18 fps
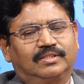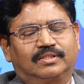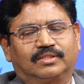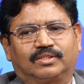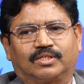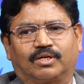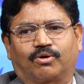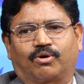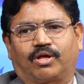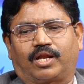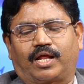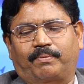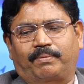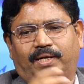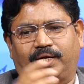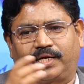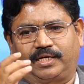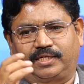so
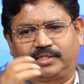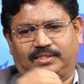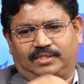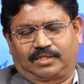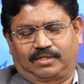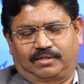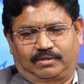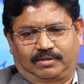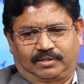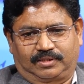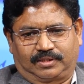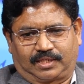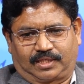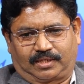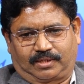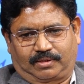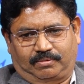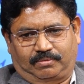Colaberry is
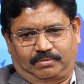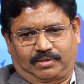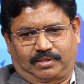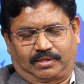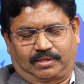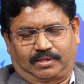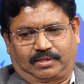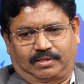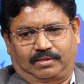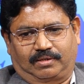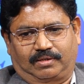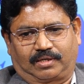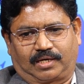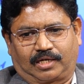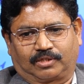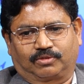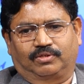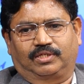a
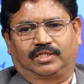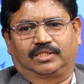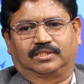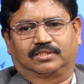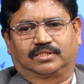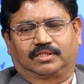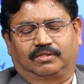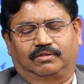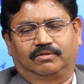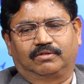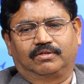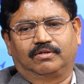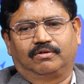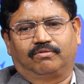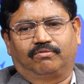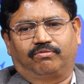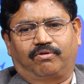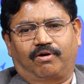actually is a
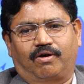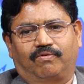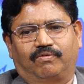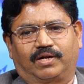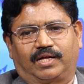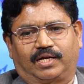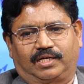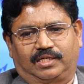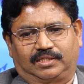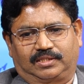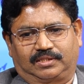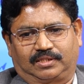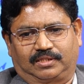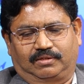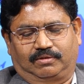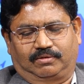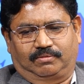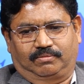founder is
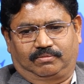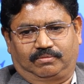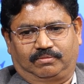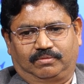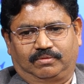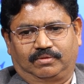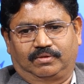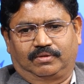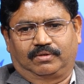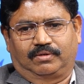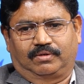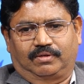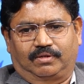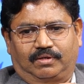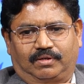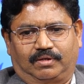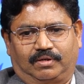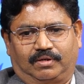Mr.
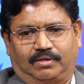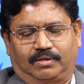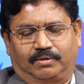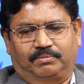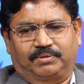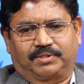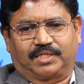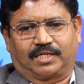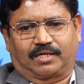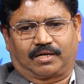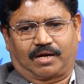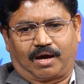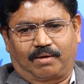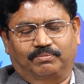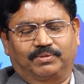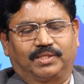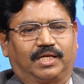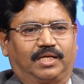
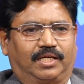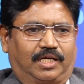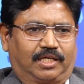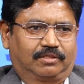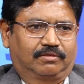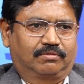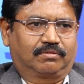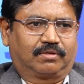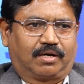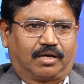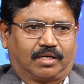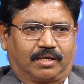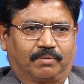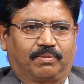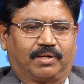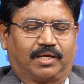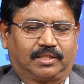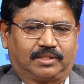Ramdan Yadav
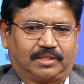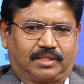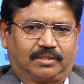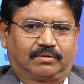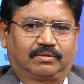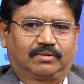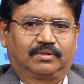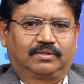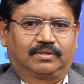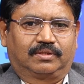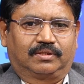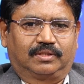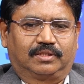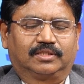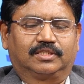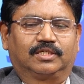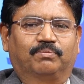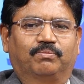Katabraja,
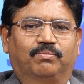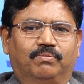is